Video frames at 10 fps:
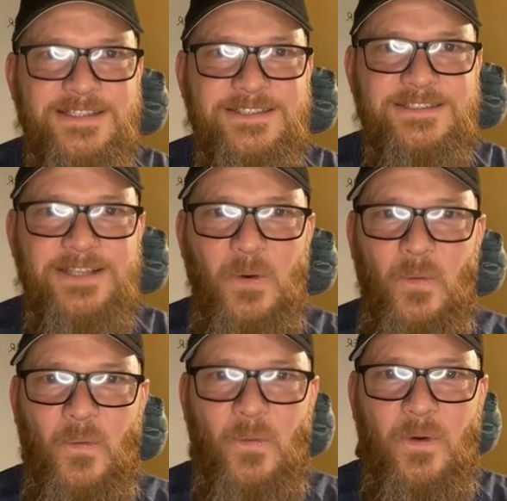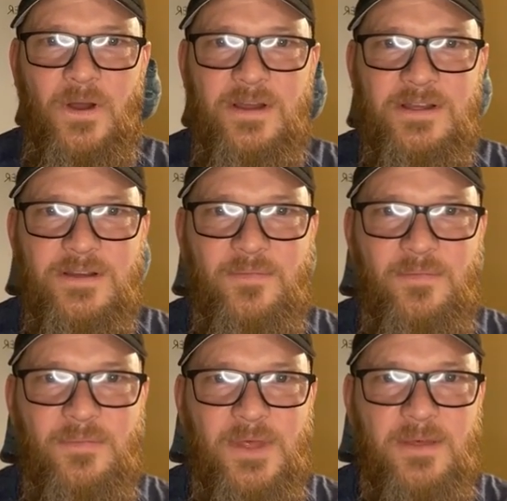So
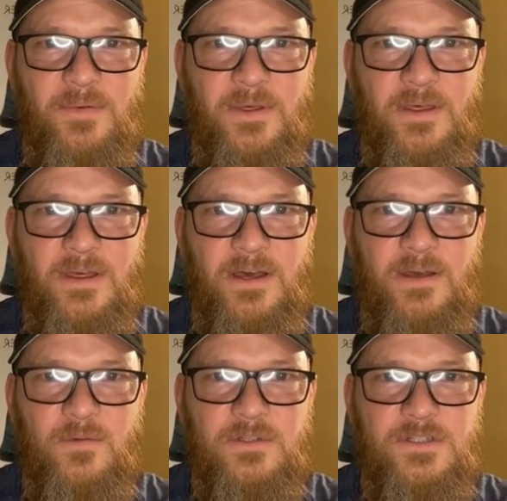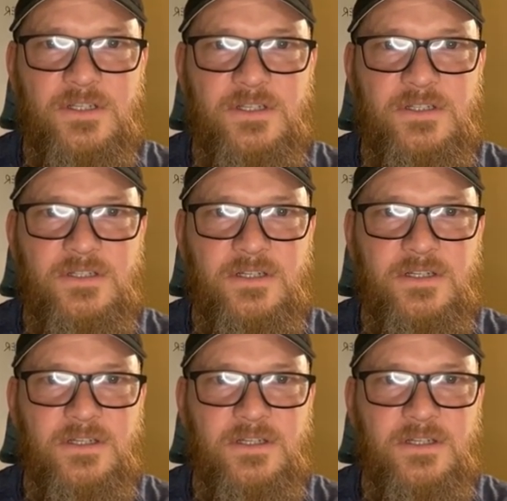maybe I will just